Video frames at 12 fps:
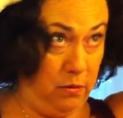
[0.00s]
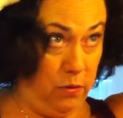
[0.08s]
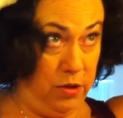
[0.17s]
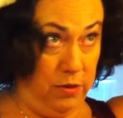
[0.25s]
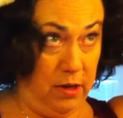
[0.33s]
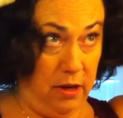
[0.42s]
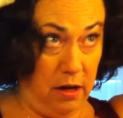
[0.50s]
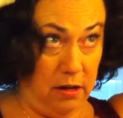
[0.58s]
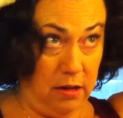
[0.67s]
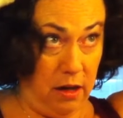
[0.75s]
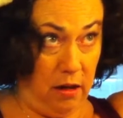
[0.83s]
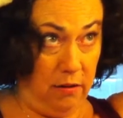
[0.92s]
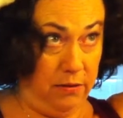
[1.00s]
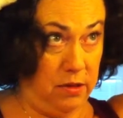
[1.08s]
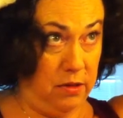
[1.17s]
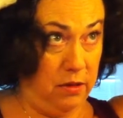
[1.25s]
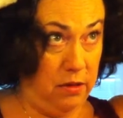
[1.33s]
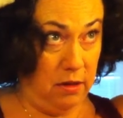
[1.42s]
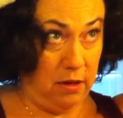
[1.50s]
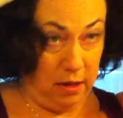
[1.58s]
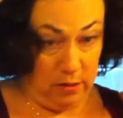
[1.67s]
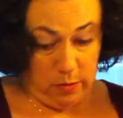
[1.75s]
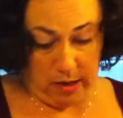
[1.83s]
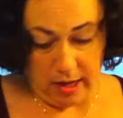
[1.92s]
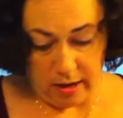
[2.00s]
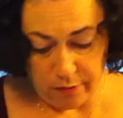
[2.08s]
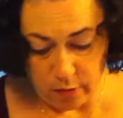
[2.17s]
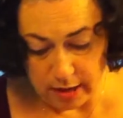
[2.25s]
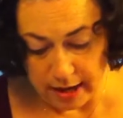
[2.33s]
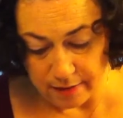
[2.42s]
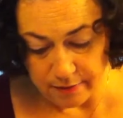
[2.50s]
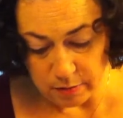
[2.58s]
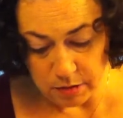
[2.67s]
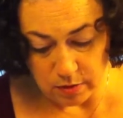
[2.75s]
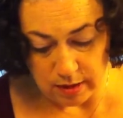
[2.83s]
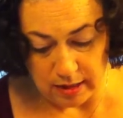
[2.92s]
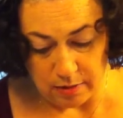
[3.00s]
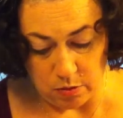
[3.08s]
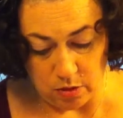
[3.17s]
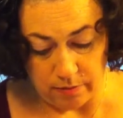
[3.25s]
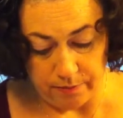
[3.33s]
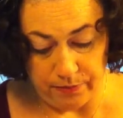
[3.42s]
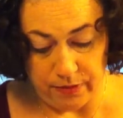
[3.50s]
we're doing it ourselves because we can't afford to have them do it anymore.